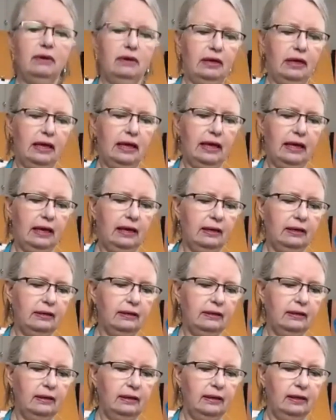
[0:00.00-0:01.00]
and
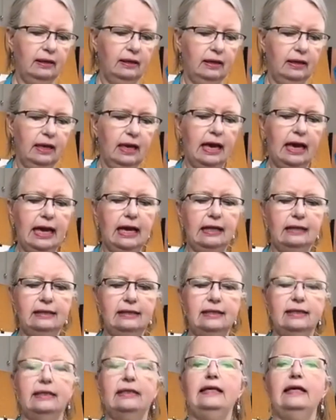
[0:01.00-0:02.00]

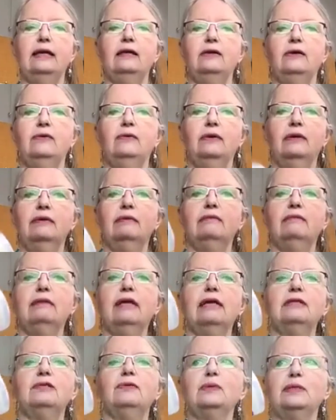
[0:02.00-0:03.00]
Hansa yellow.
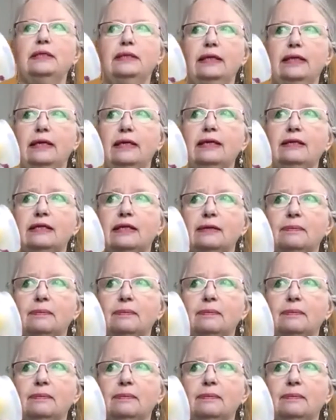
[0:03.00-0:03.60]
That's what's in it.